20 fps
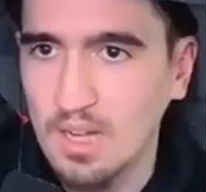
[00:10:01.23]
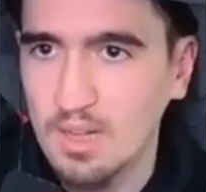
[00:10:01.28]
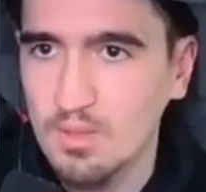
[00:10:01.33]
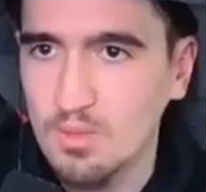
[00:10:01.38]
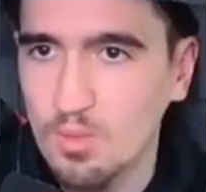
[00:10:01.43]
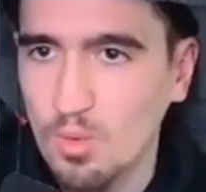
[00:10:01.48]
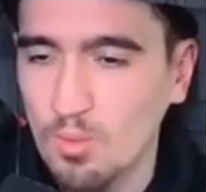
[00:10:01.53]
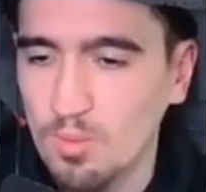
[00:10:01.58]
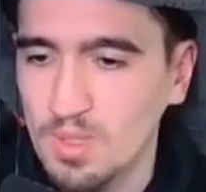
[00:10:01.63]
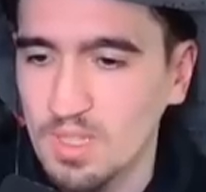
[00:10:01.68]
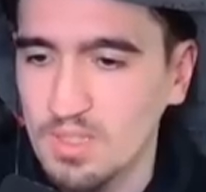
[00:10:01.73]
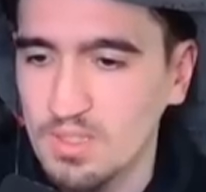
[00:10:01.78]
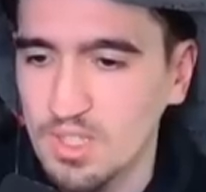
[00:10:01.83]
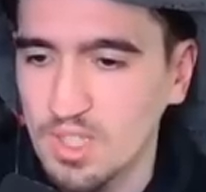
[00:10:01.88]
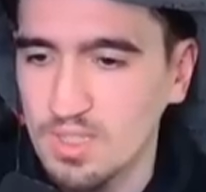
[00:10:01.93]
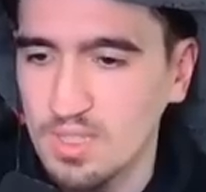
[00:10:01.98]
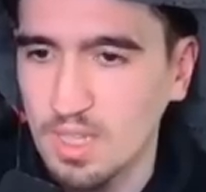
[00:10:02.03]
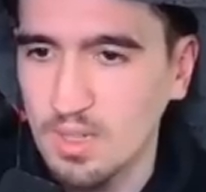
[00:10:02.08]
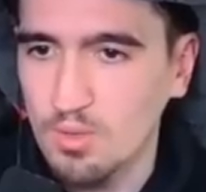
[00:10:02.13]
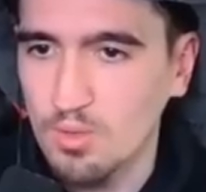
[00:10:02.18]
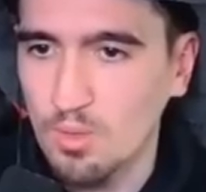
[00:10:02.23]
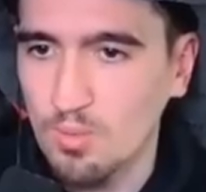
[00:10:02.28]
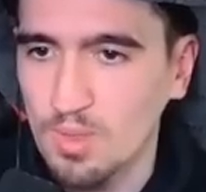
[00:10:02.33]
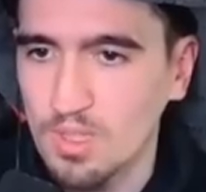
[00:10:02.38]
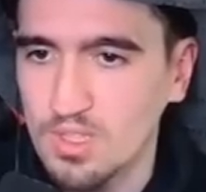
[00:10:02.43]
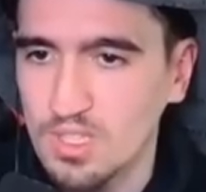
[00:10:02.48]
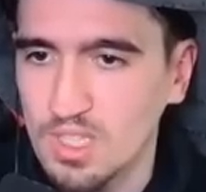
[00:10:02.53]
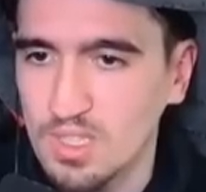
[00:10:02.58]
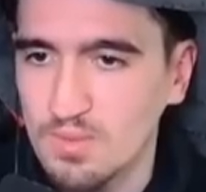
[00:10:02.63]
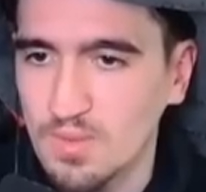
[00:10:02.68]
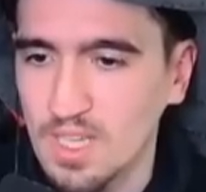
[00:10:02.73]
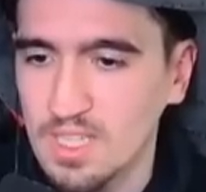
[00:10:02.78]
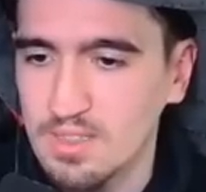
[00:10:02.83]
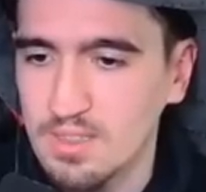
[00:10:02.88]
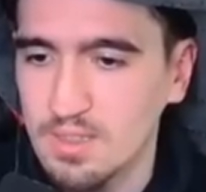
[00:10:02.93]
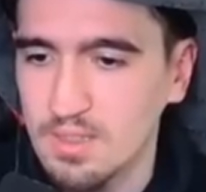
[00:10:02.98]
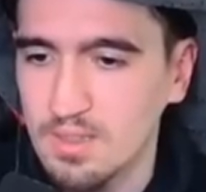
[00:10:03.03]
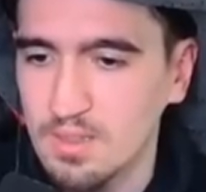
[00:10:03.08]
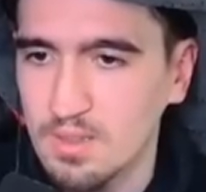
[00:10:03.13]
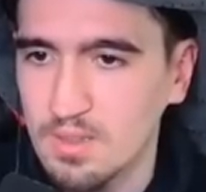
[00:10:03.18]
I need to open the chest. I need to open the chest
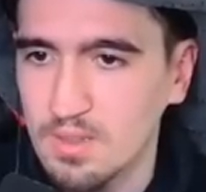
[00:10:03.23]
fast.